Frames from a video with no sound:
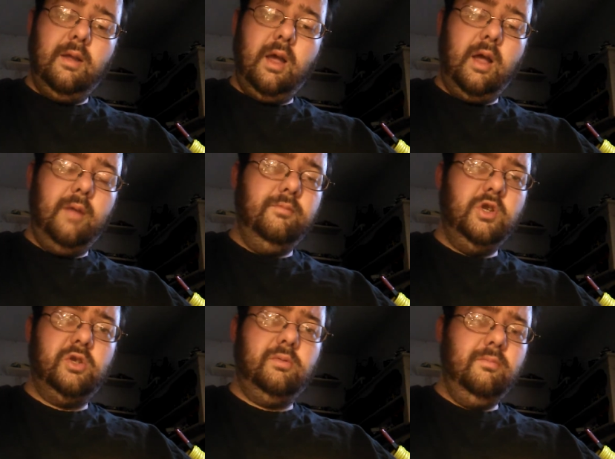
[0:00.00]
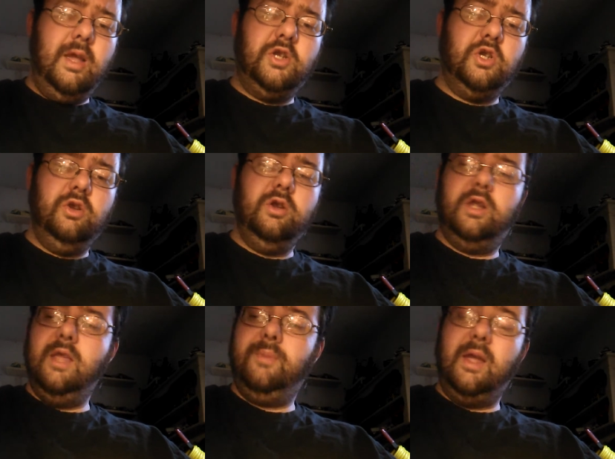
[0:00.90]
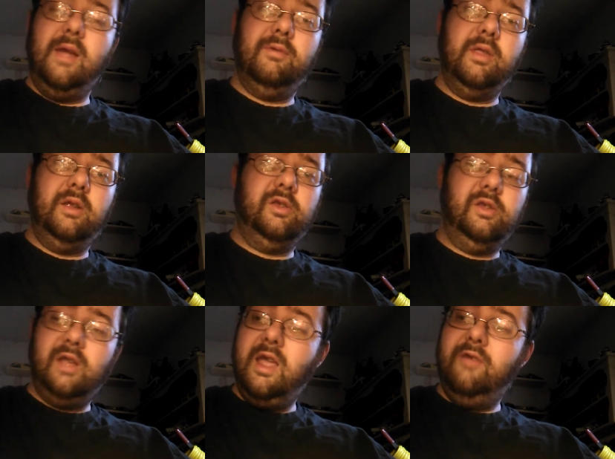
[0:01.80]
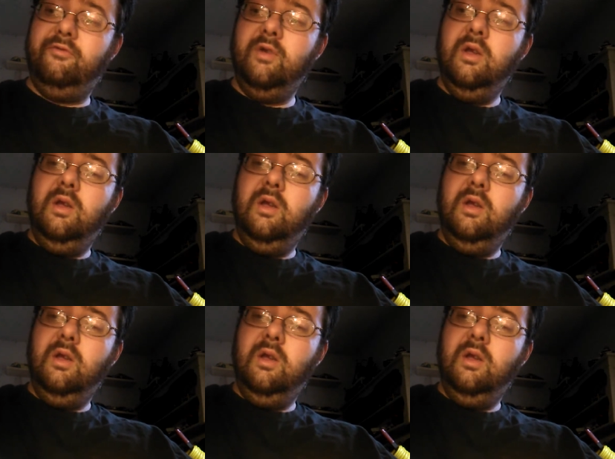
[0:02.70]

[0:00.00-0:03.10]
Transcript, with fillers: Uh, just make sure you're keeping everything safe.